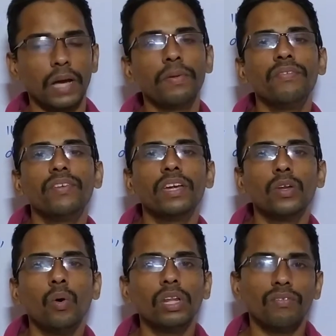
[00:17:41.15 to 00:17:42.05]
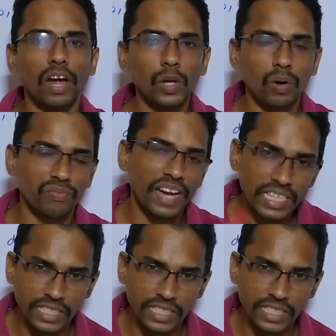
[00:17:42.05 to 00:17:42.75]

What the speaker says: I mean, we know the value of